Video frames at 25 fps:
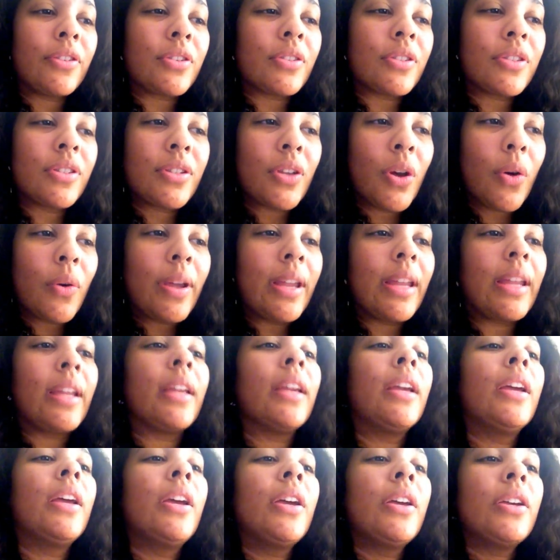You're
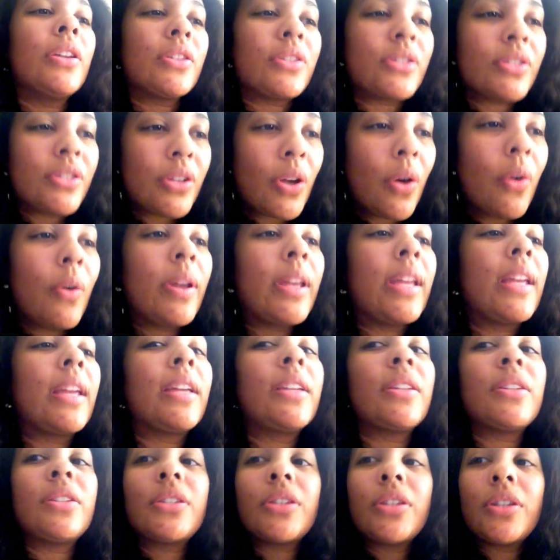sowing
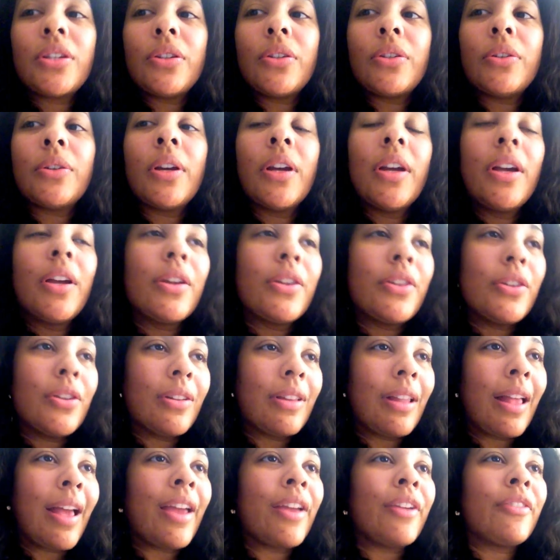into your
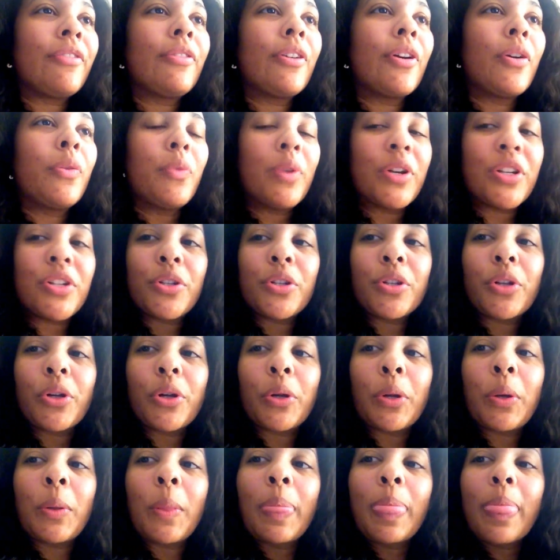life what
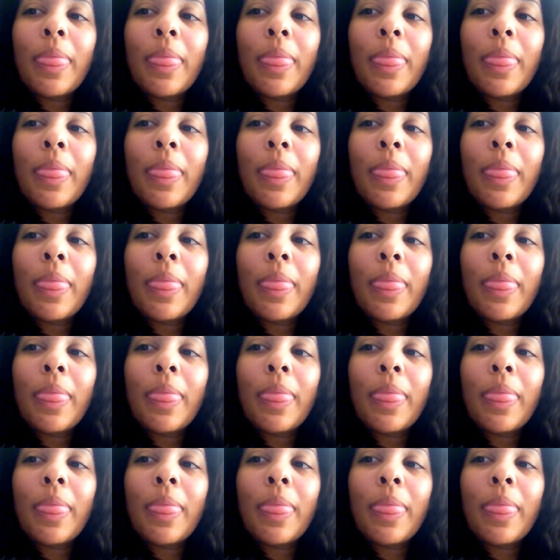you're